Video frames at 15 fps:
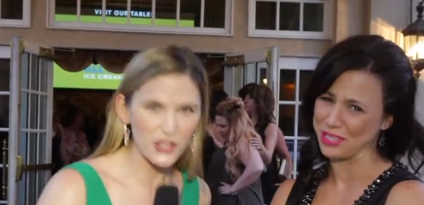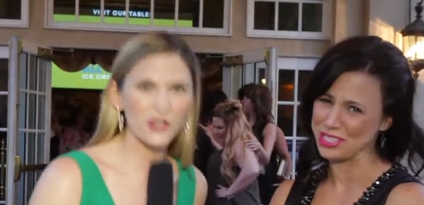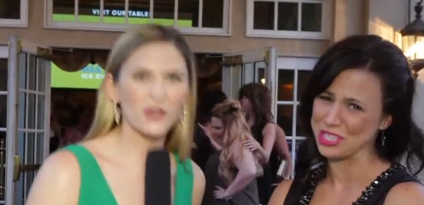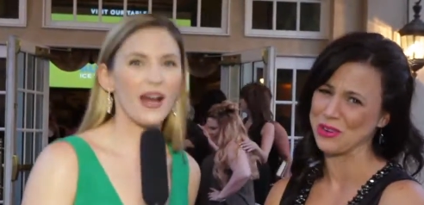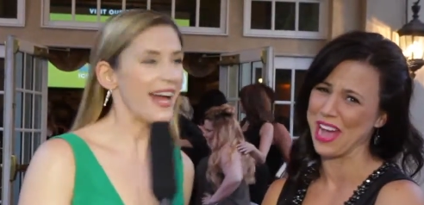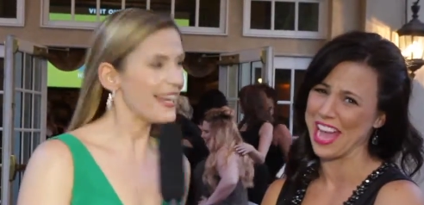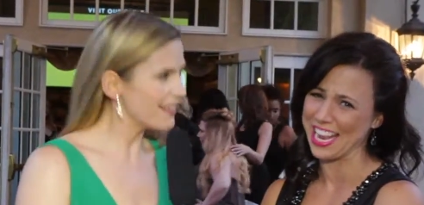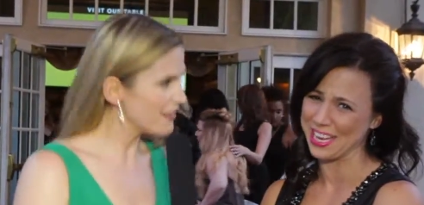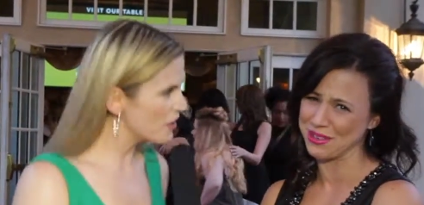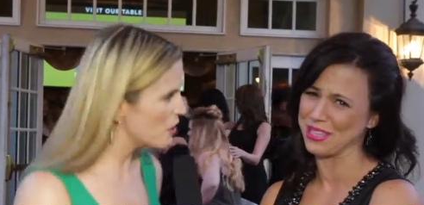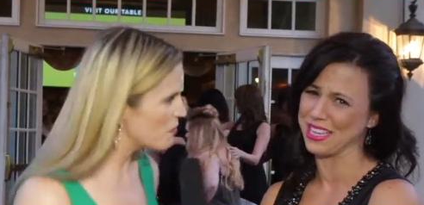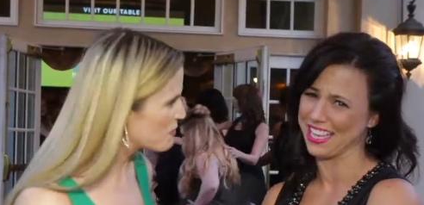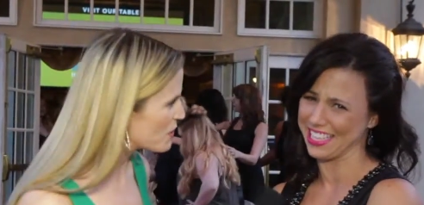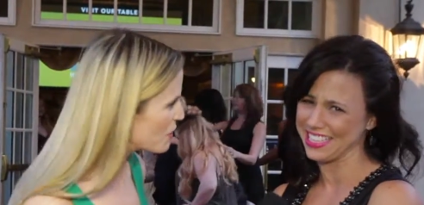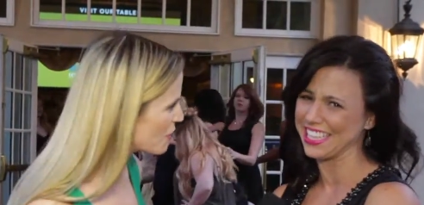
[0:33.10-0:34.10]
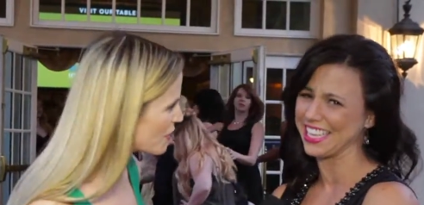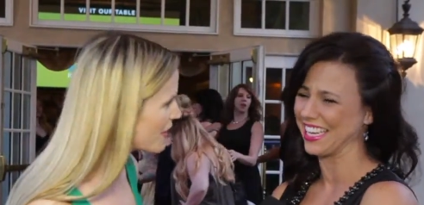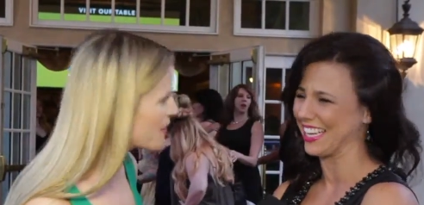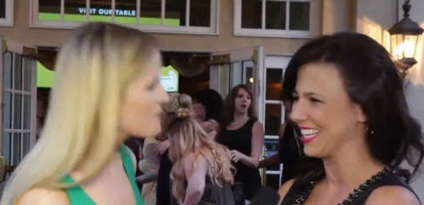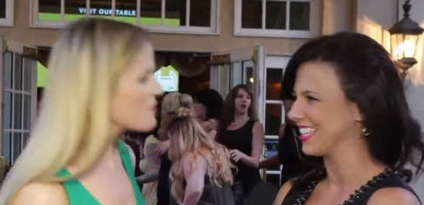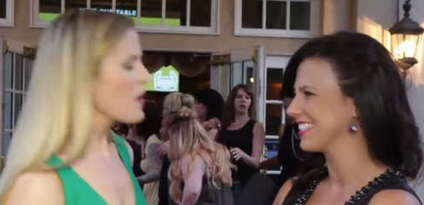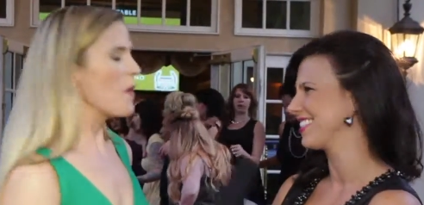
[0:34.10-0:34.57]
Speaker 1: number two, two, and a little poop.
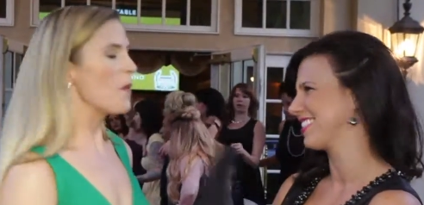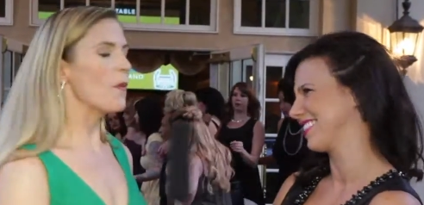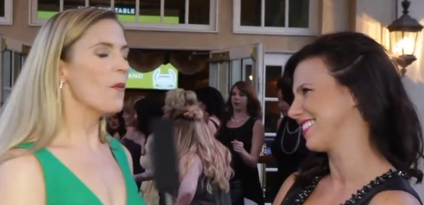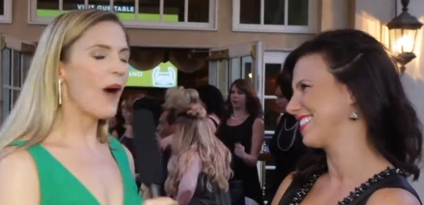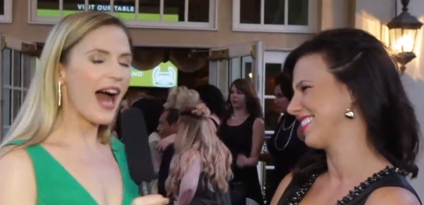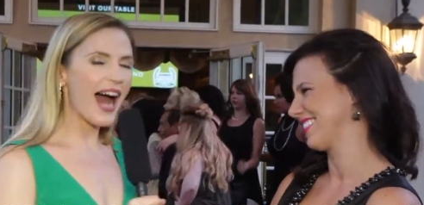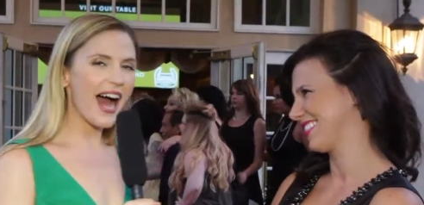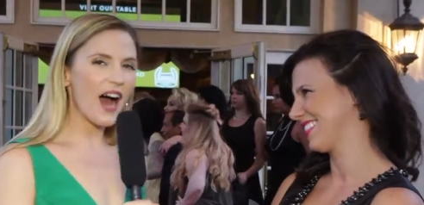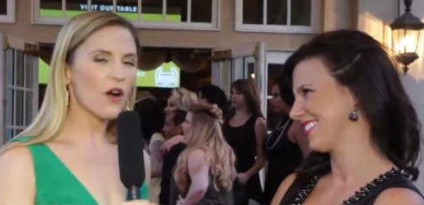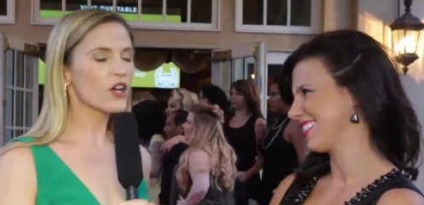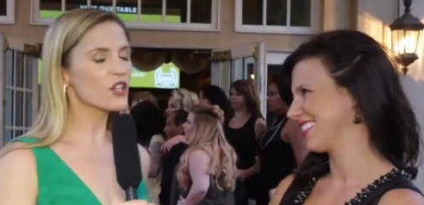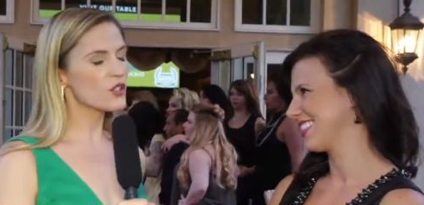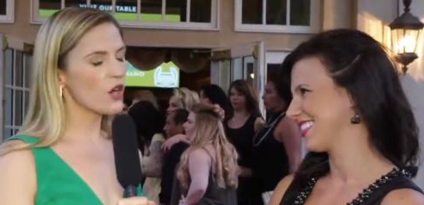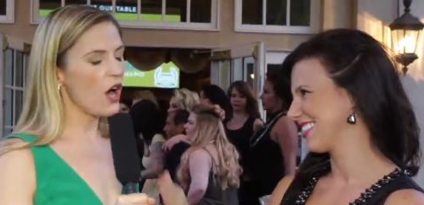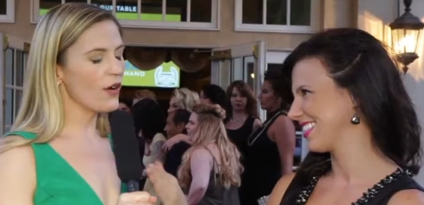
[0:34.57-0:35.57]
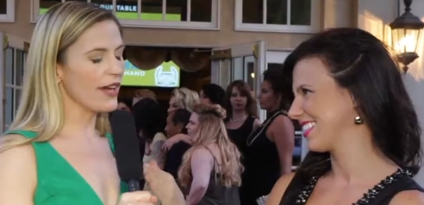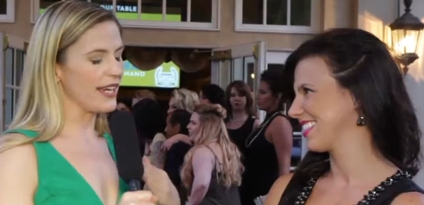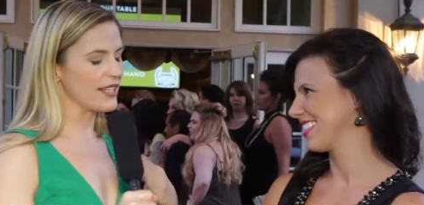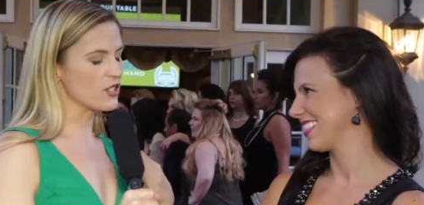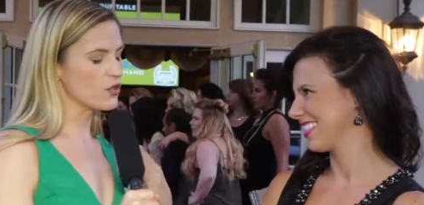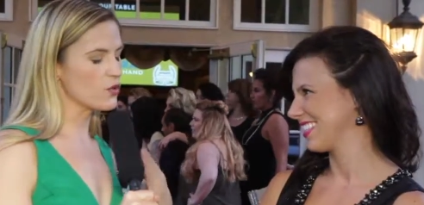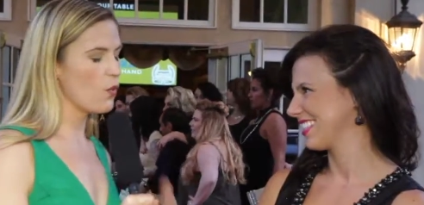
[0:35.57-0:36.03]
Yeah. Wow. Because
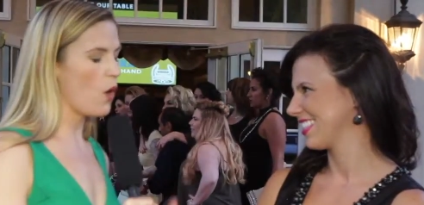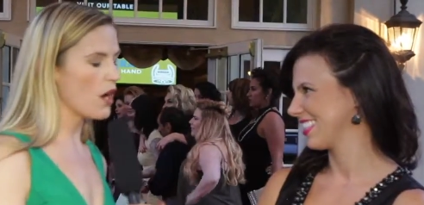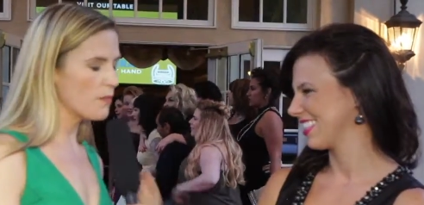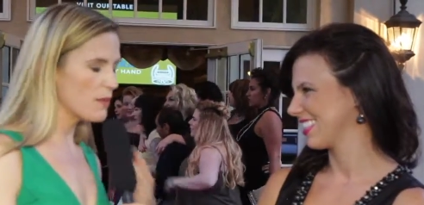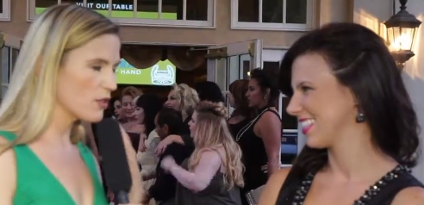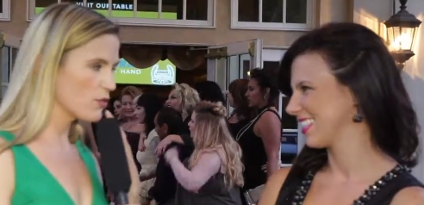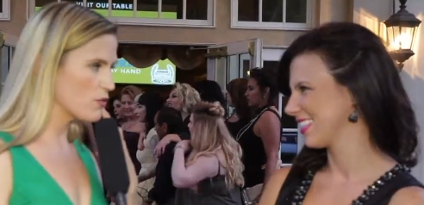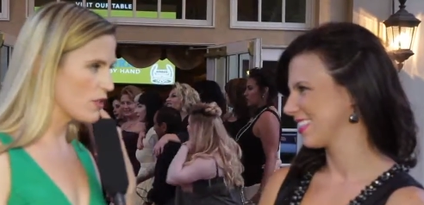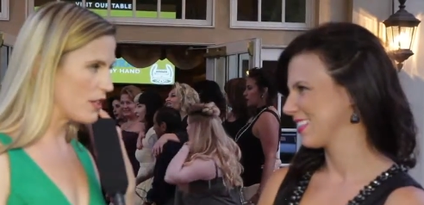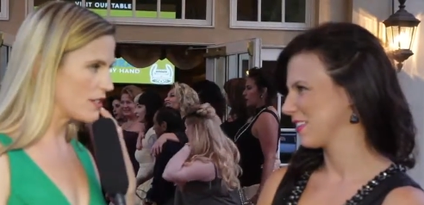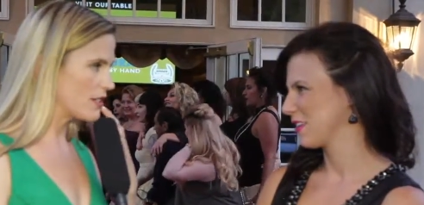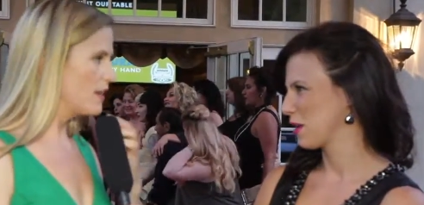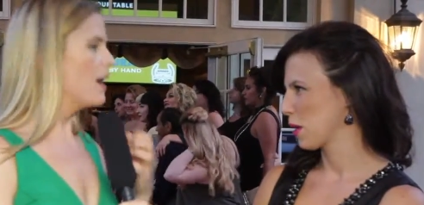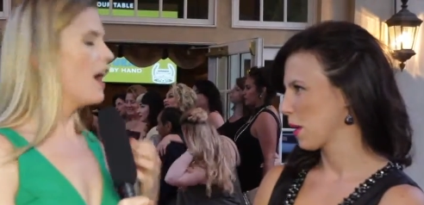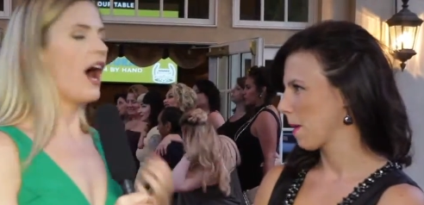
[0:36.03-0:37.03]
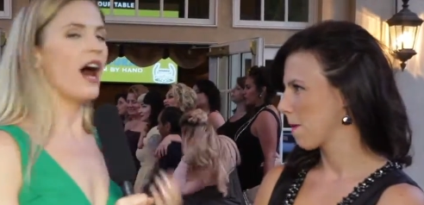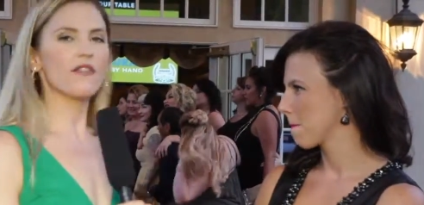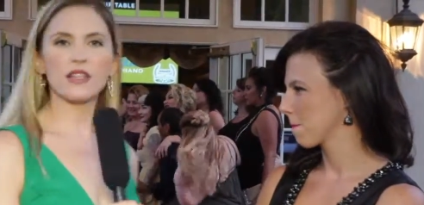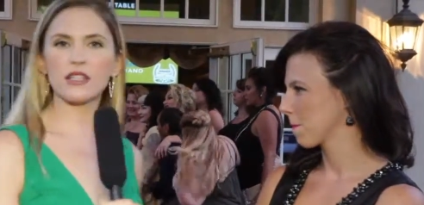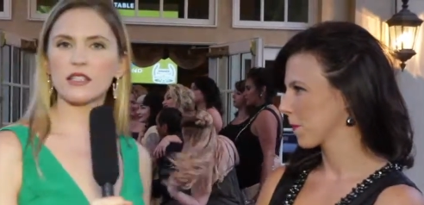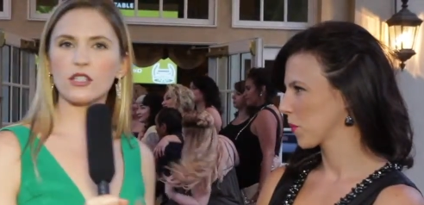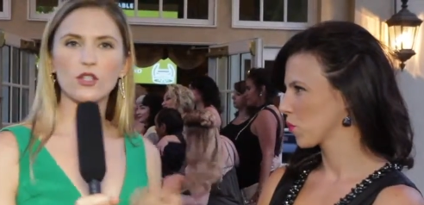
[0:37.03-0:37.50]
okay, so walk me through this.
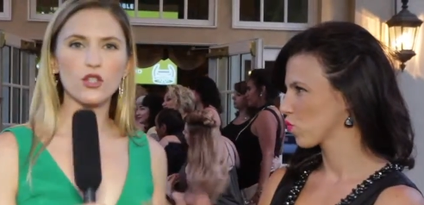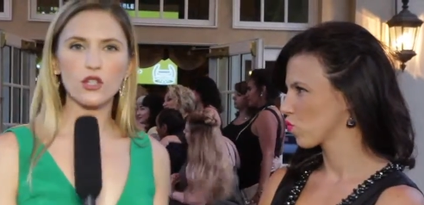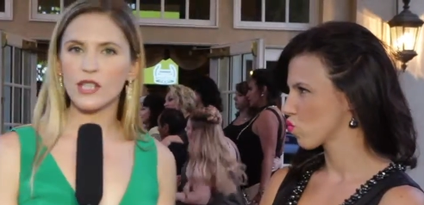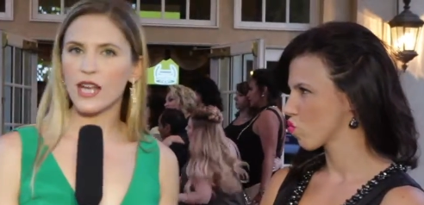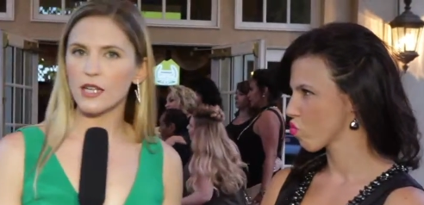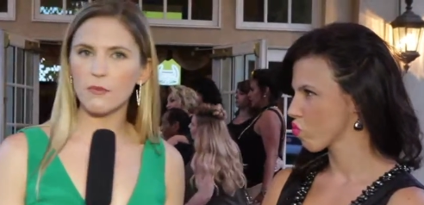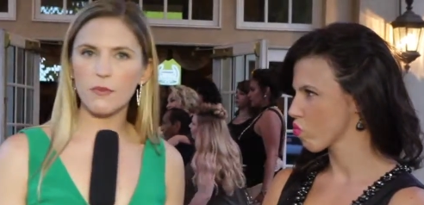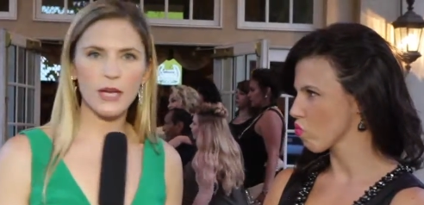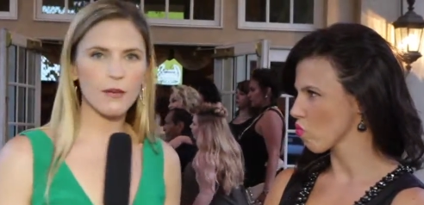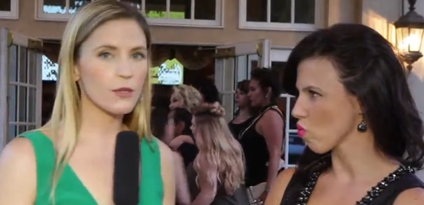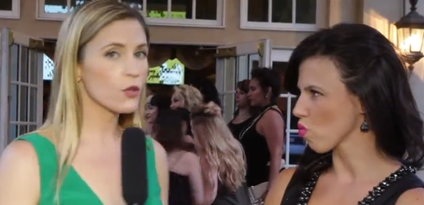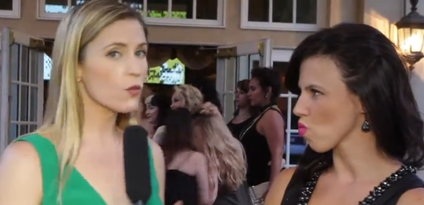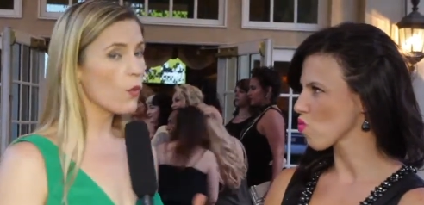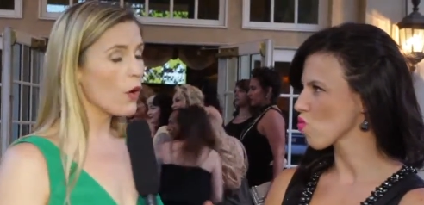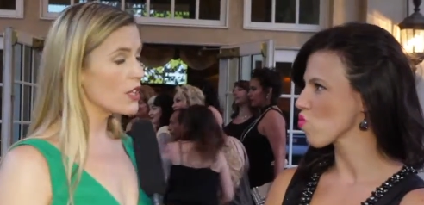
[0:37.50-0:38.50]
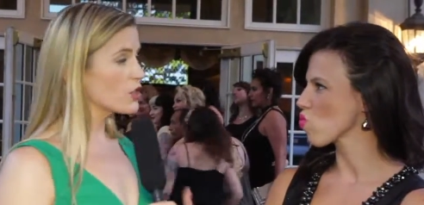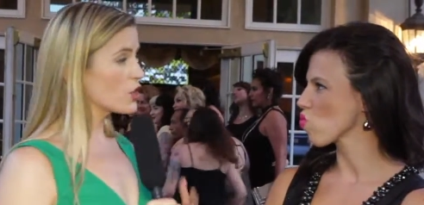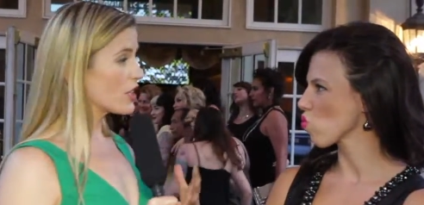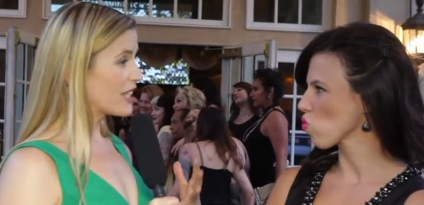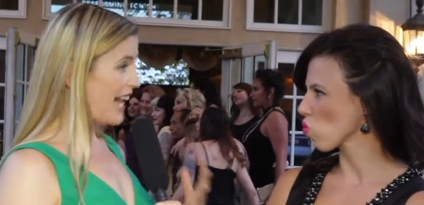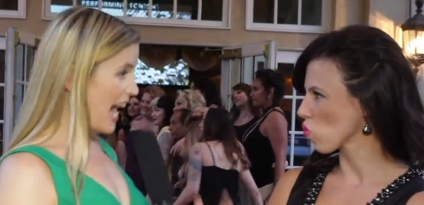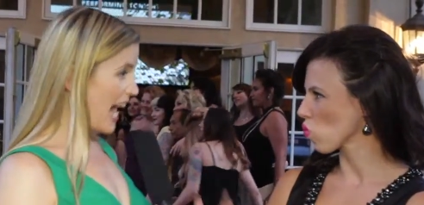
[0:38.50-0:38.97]
Obviously, you just had a baby. You want to